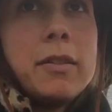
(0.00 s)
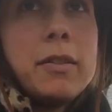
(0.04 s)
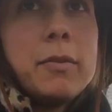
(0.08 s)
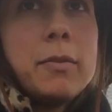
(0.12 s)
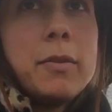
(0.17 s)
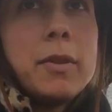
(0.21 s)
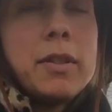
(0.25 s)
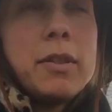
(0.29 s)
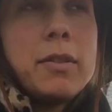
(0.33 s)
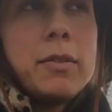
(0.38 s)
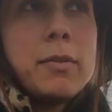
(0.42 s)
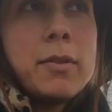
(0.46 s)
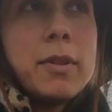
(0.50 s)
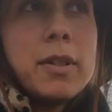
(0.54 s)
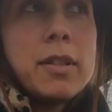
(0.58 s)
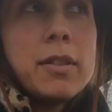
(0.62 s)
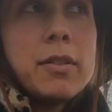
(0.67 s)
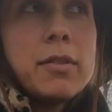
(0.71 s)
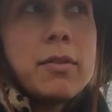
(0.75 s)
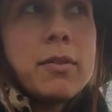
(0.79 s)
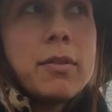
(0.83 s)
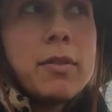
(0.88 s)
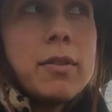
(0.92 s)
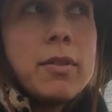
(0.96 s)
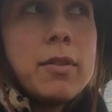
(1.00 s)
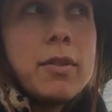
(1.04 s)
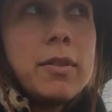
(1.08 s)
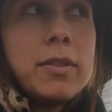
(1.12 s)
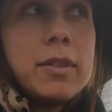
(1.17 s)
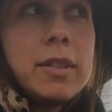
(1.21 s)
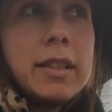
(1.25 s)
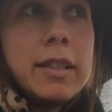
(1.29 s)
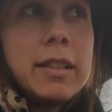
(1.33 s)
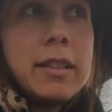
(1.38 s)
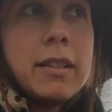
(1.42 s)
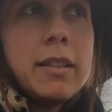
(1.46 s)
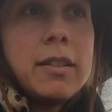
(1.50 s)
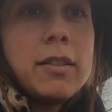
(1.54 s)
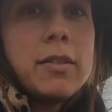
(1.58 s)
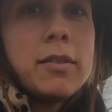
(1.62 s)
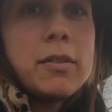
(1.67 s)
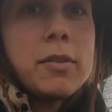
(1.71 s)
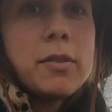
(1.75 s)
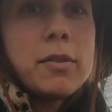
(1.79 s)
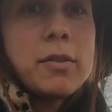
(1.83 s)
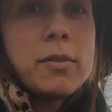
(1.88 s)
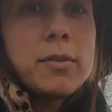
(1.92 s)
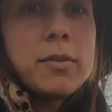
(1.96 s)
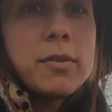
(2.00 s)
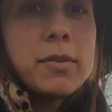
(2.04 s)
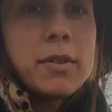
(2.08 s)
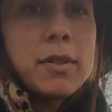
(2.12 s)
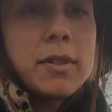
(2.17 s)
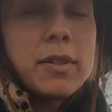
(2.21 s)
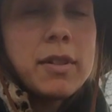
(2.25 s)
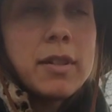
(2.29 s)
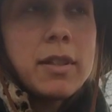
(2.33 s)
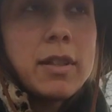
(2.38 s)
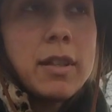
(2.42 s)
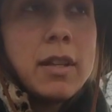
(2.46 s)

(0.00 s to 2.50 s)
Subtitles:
what you want to call it, the source.